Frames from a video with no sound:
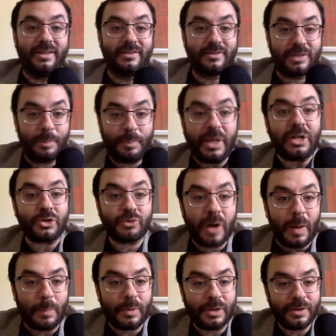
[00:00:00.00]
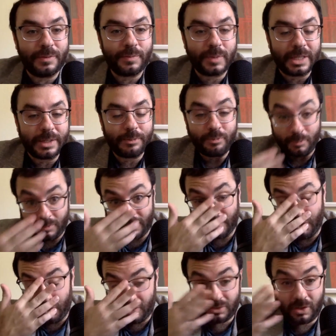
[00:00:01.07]
to beat Trump.
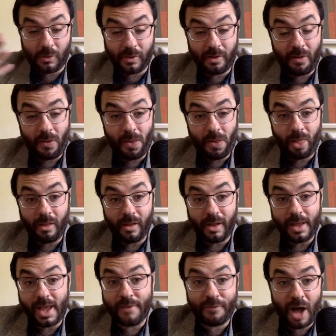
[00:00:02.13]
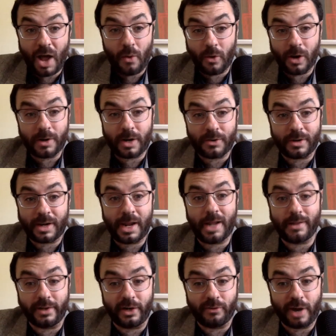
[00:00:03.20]
So if I were another
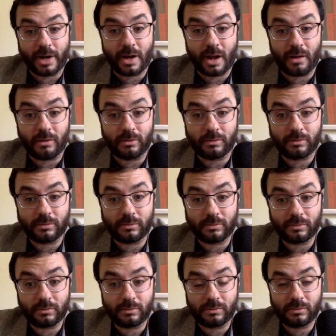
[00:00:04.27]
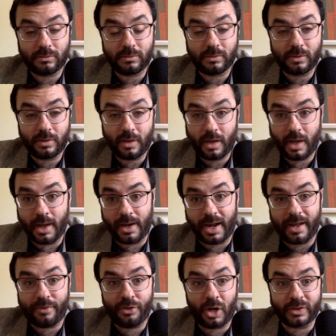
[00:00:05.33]
candidate right now and
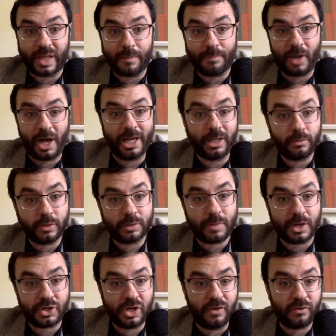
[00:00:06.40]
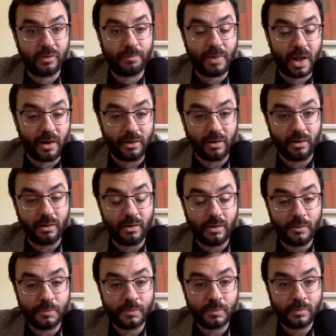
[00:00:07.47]
I thought that Biden was my chief competitor,
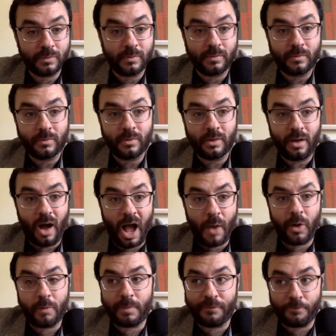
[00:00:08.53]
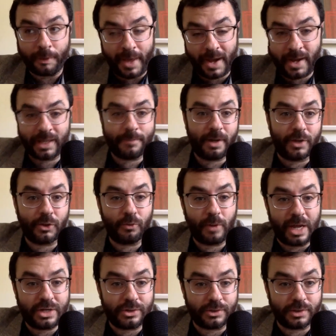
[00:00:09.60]
I would be forgetting about the
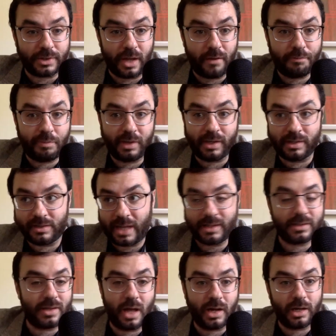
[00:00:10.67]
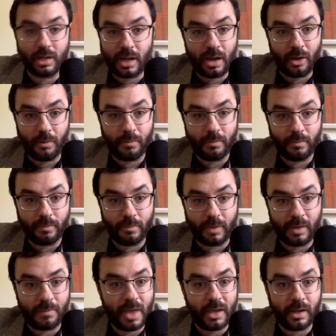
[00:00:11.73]
racial stuff because that's not going to help
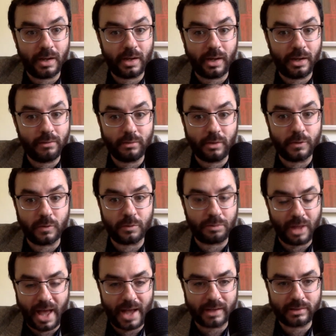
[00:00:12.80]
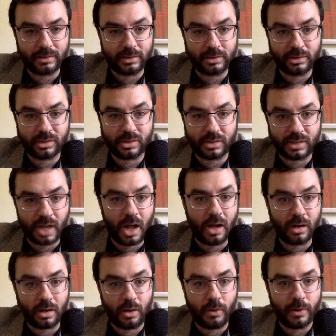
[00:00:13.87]
me make any inroads with blacks. It's just
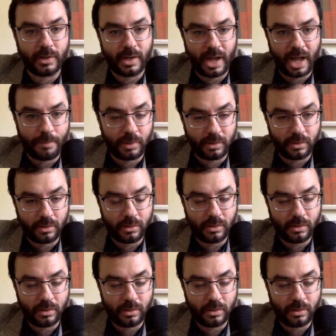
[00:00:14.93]
not going to happen,